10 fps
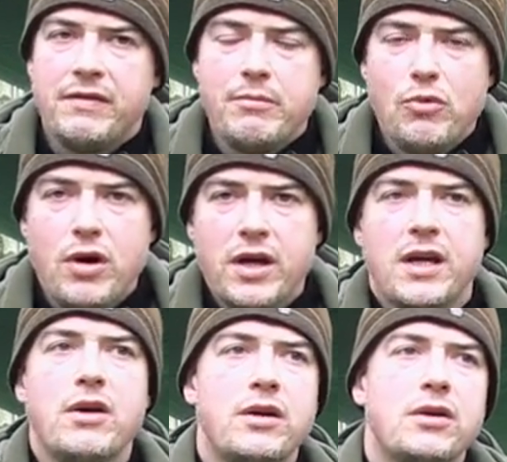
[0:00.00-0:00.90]
if I'm
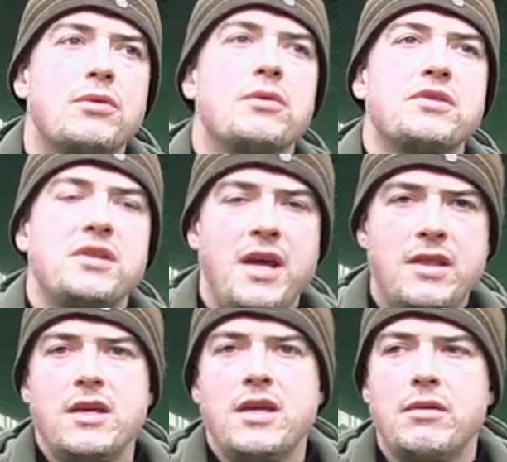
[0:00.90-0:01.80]
working on a course
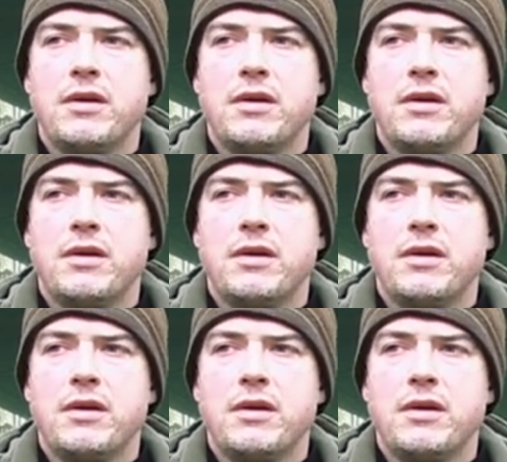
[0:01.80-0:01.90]
in the